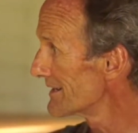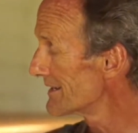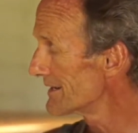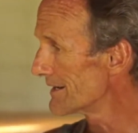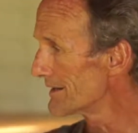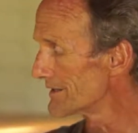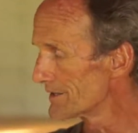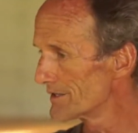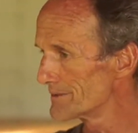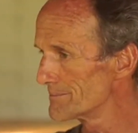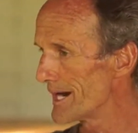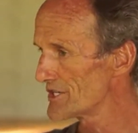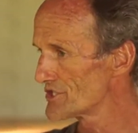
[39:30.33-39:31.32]
You know,
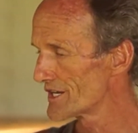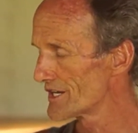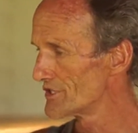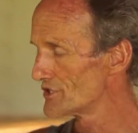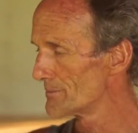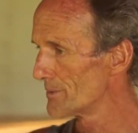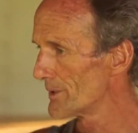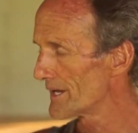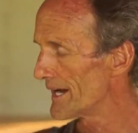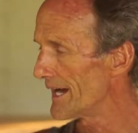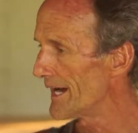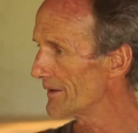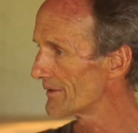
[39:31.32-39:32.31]
good magic is you put
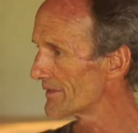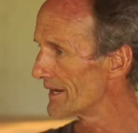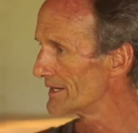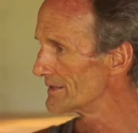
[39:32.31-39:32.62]
it out there,